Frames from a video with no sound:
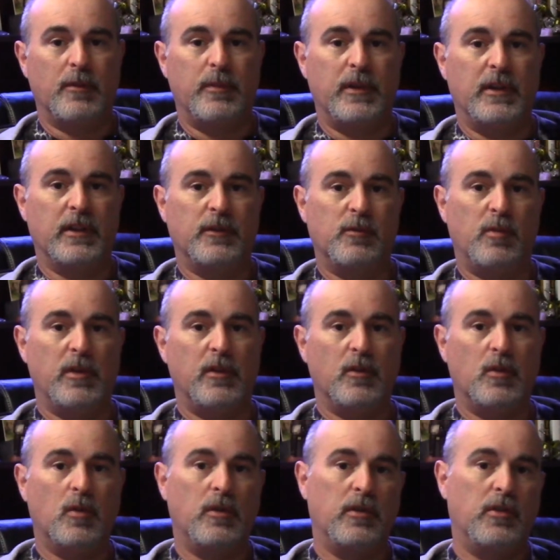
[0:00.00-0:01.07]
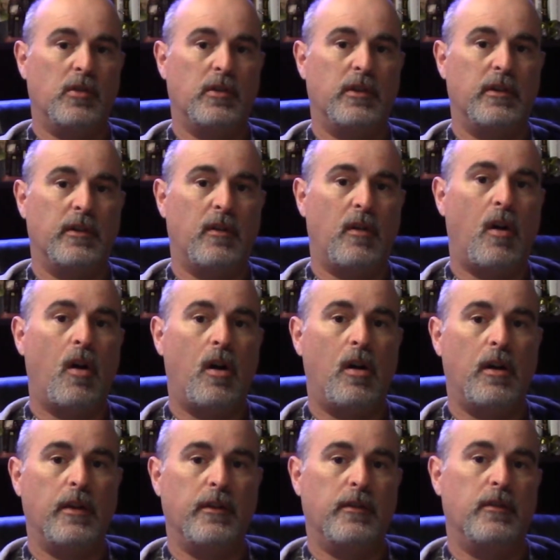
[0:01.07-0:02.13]
because when you go to turn it
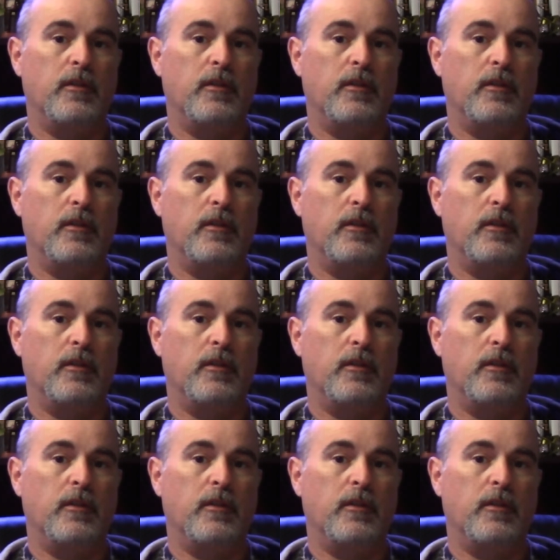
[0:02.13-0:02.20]
on,